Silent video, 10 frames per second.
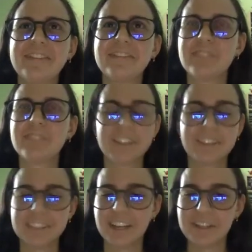physical
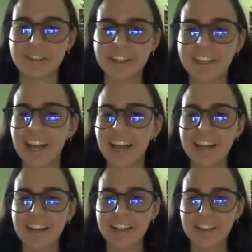touch, really, in
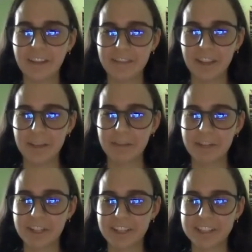any other love
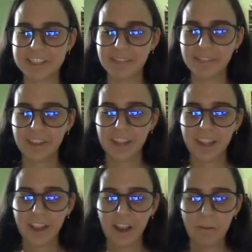language, is
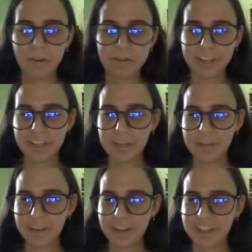we've really
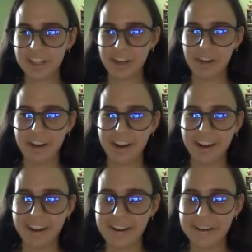been sharing
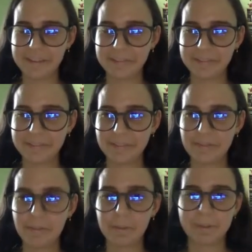
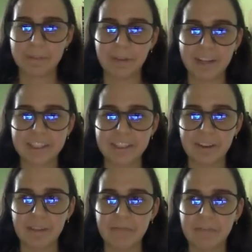from the perspective
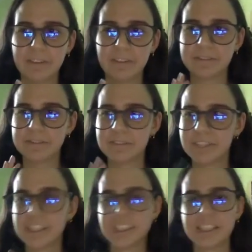of
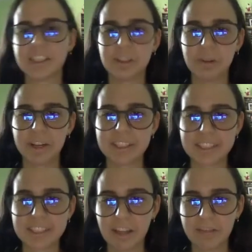this is the student's
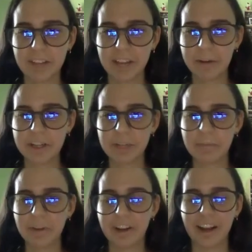love language,
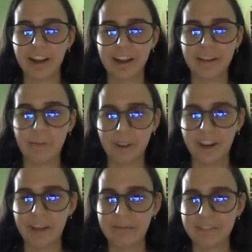but I want to
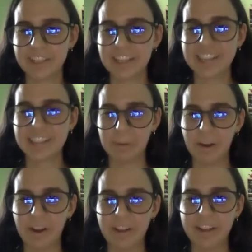emphasize as
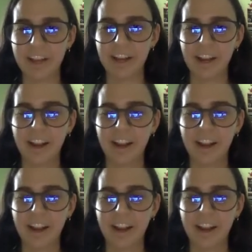well that